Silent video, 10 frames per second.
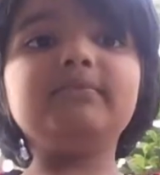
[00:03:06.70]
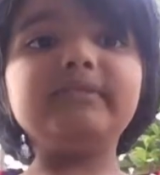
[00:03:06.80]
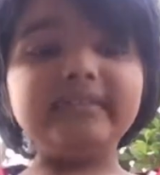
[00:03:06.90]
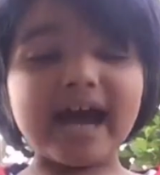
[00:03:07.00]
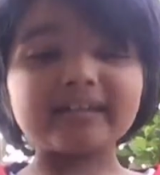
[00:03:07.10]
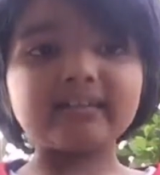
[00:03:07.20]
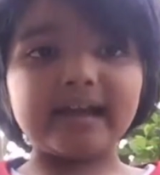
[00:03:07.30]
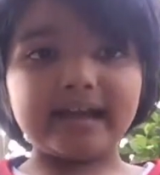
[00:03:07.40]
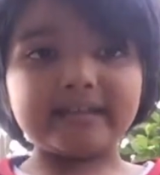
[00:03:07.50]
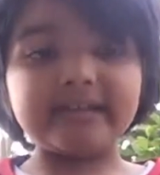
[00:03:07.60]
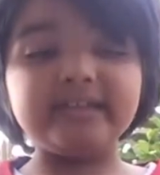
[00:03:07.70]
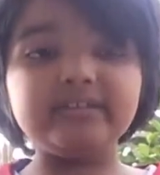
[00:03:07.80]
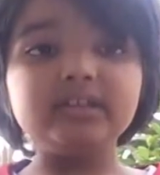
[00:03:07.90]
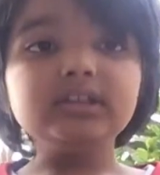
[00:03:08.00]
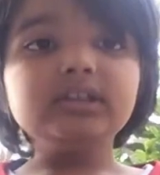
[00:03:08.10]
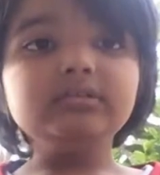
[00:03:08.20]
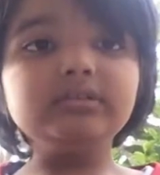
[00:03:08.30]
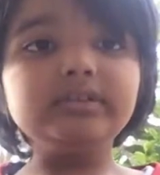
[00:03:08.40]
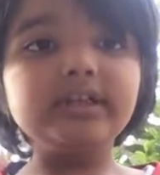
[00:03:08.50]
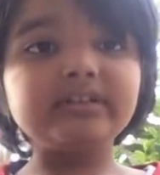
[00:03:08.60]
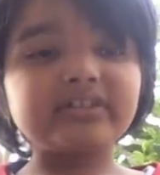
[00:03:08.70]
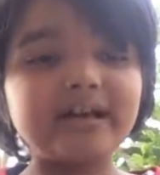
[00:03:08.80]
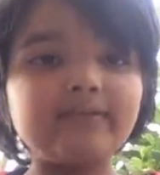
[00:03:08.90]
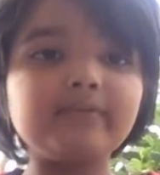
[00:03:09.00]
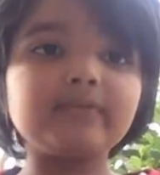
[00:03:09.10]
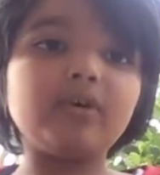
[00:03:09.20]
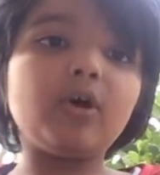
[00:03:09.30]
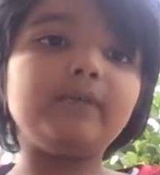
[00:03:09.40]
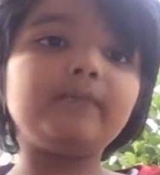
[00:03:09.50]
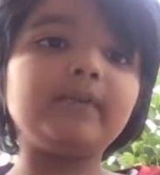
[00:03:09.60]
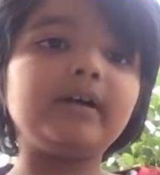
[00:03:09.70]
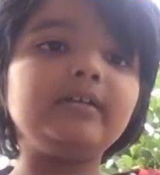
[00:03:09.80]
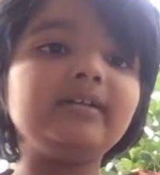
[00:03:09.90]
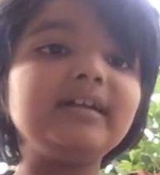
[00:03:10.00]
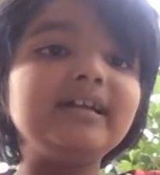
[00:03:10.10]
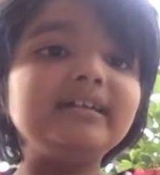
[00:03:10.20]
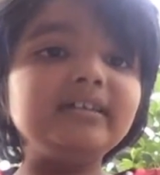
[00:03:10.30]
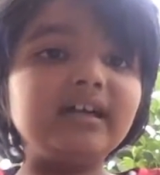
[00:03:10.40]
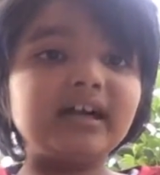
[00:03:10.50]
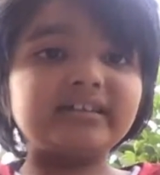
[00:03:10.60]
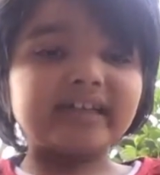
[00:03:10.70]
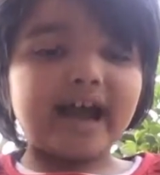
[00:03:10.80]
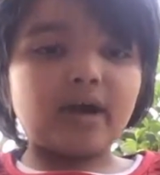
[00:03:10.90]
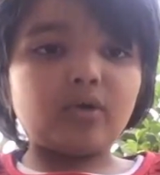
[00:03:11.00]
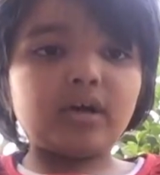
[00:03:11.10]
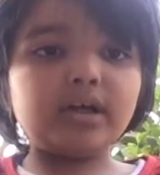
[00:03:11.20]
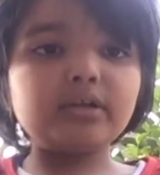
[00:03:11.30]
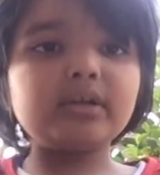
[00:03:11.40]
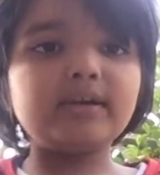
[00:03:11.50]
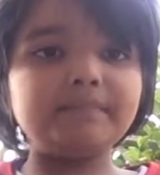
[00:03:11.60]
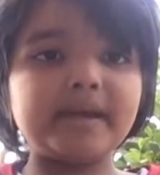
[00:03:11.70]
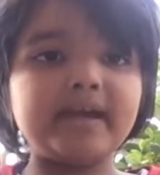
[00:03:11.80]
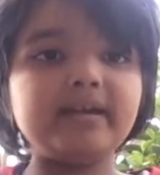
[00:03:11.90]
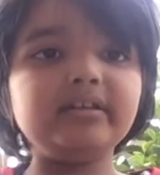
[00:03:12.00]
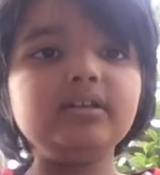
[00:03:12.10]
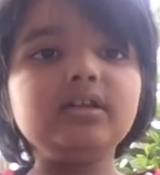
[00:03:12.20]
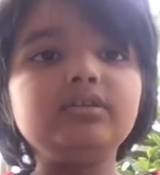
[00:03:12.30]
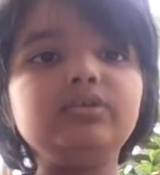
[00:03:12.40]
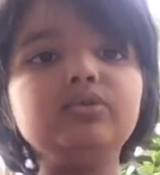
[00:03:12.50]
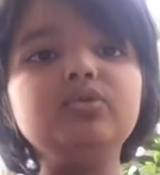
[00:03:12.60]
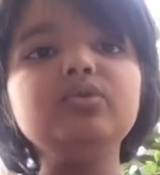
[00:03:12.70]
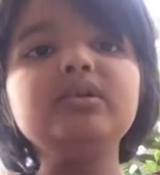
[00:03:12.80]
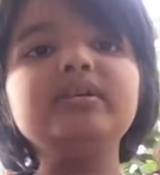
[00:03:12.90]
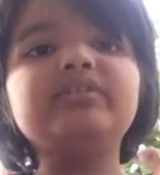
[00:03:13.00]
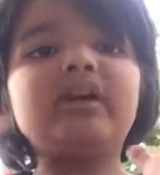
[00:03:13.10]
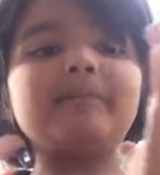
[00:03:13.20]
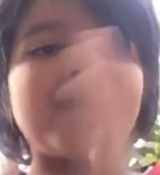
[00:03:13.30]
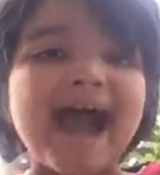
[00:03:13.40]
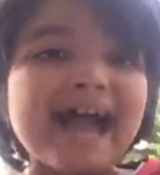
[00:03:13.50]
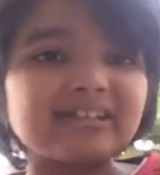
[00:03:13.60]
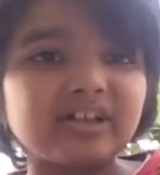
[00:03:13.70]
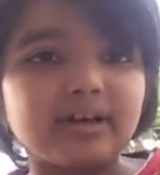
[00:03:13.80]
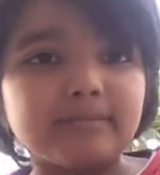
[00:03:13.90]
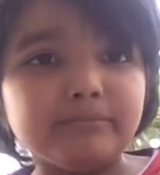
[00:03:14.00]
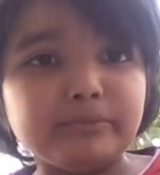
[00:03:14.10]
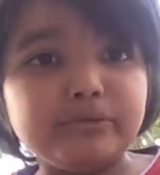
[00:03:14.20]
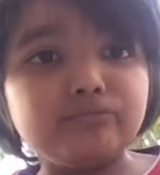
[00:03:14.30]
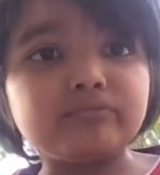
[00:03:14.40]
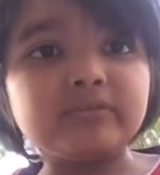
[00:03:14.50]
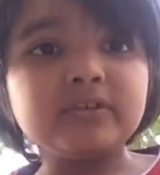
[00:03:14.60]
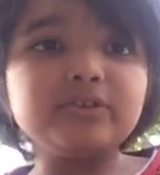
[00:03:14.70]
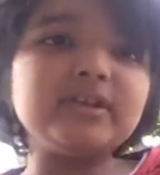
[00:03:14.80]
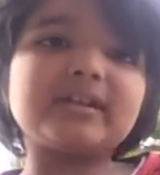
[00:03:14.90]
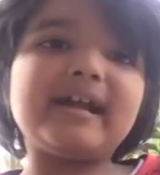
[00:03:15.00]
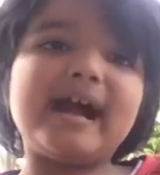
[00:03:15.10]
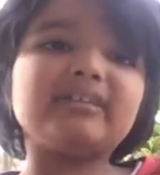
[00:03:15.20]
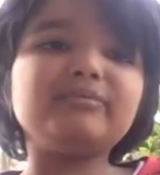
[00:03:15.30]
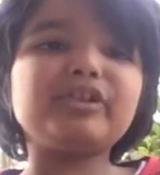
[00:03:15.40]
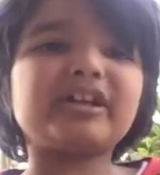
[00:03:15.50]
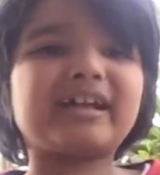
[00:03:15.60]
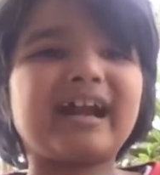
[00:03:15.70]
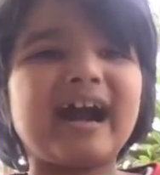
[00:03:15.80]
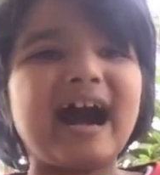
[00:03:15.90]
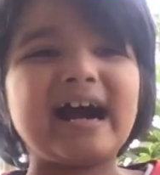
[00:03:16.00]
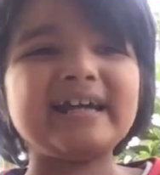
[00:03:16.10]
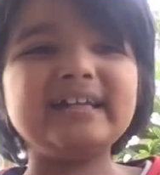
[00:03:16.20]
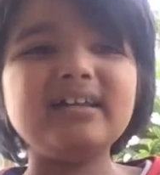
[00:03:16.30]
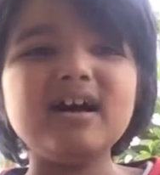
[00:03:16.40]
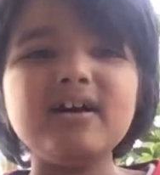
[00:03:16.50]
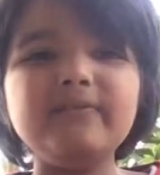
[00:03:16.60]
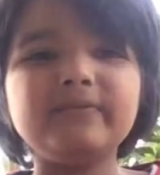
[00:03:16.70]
that is the size of a tower compared to some atoms. So atoms are kind of